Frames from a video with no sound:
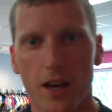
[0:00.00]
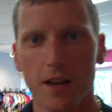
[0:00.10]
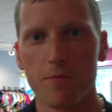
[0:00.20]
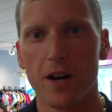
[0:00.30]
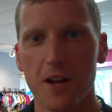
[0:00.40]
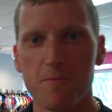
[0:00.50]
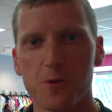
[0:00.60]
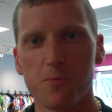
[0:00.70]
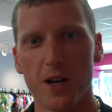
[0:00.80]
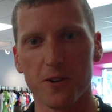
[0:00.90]
Okay, my name
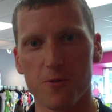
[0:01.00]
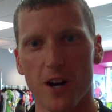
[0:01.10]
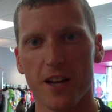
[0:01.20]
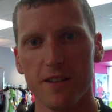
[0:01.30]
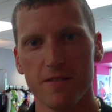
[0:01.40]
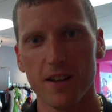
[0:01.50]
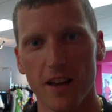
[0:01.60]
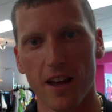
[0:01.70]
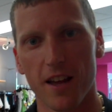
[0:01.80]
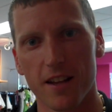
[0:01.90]
is Michael Ryan,
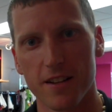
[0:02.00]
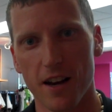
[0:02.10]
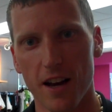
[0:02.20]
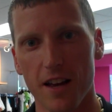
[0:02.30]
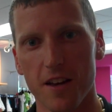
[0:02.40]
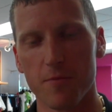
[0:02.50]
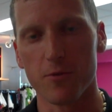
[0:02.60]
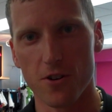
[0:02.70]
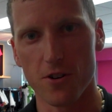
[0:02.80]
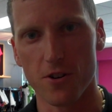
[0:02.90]
and researcher
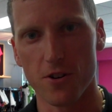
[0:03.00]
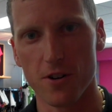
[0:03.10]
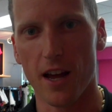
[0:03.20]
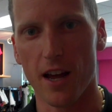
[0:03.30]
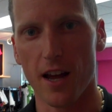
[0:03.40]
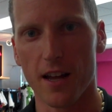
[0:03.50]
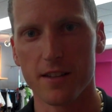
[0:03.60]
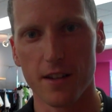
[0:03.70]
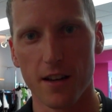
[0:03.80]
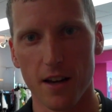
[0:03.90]
at
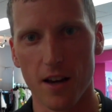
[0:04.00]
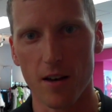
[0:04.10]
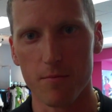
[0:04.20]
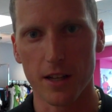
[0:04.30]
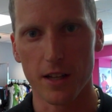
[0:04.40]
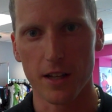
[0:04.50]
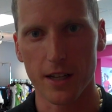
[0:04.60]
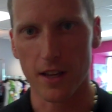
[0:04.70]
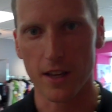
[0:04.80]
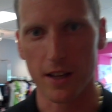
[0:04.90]
collectively at the
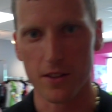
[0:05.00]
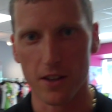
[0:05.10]
University of